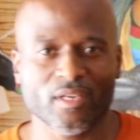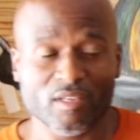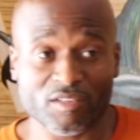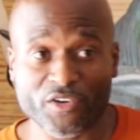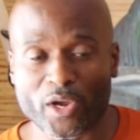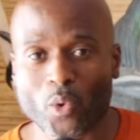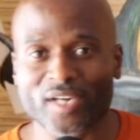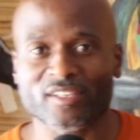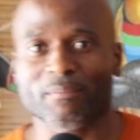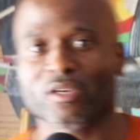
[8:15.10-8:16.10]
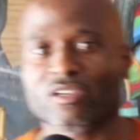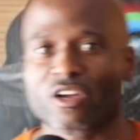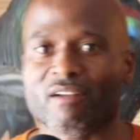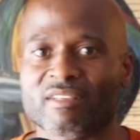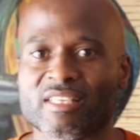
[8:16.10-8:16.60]
It's a great question, because
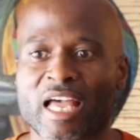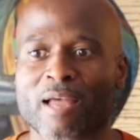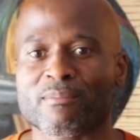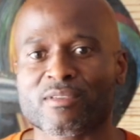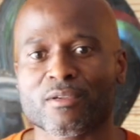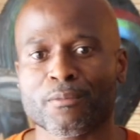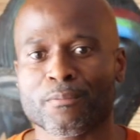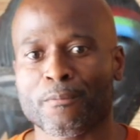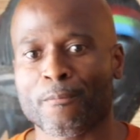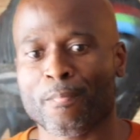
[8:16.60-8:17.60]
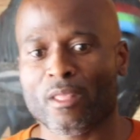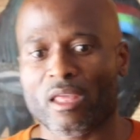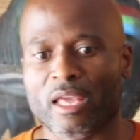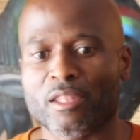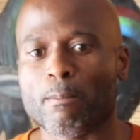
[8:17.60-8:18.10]
oftentimes
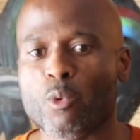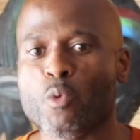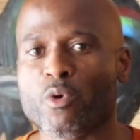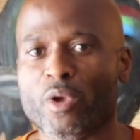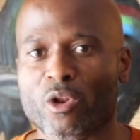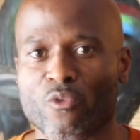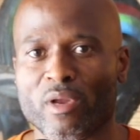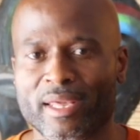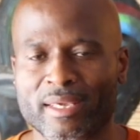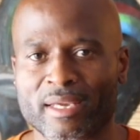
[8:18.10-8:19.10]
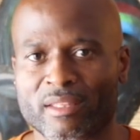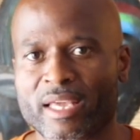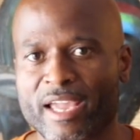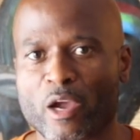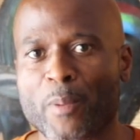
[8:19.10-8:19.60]
in the movement we don't really get to
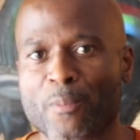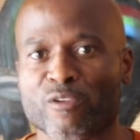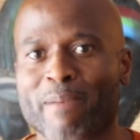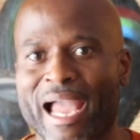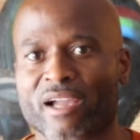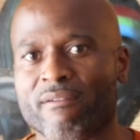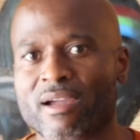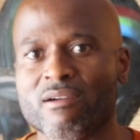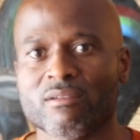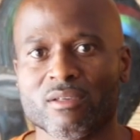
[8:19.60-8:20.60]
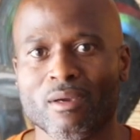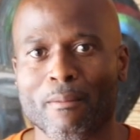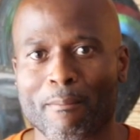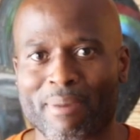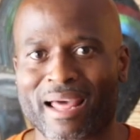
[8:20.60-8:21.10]
hear people's background,
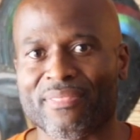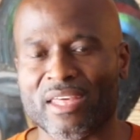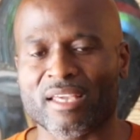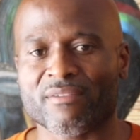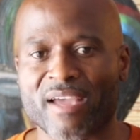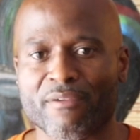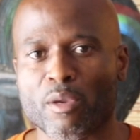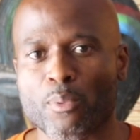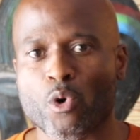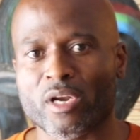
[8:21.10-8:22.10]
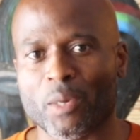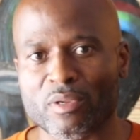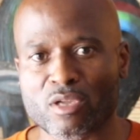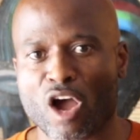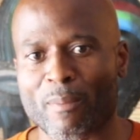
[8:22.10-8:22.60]
but I think it's very important that we
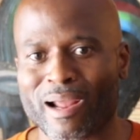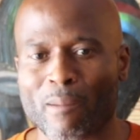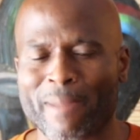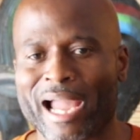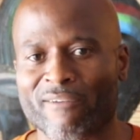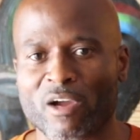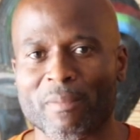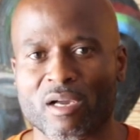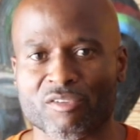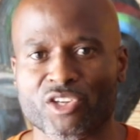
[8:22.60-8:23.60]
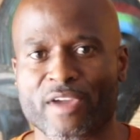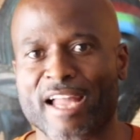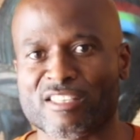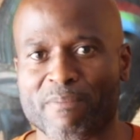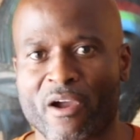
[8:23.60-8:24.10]
talk about our background, because
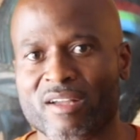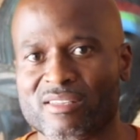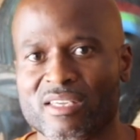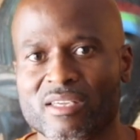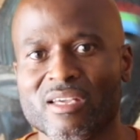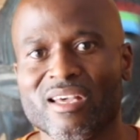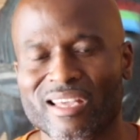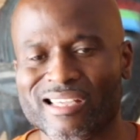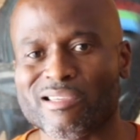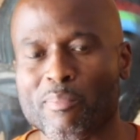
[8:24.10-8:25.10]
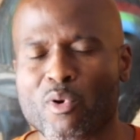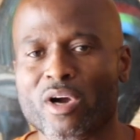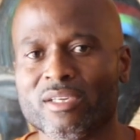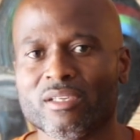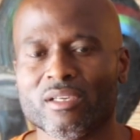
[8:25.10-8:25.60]
transparency is
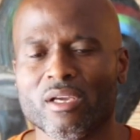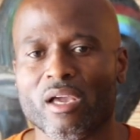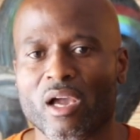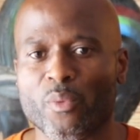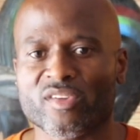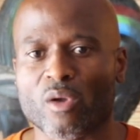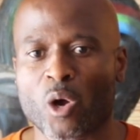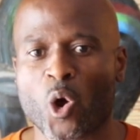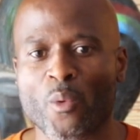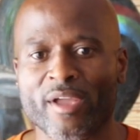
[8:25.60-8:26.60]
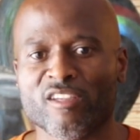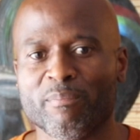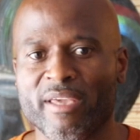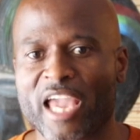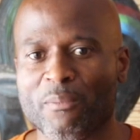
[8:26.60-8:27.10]
important, and we should always
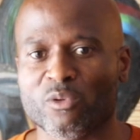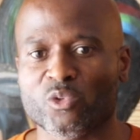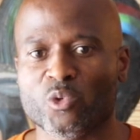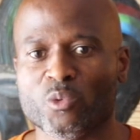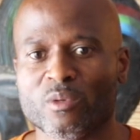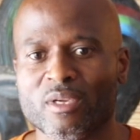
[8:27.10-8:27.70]
be able to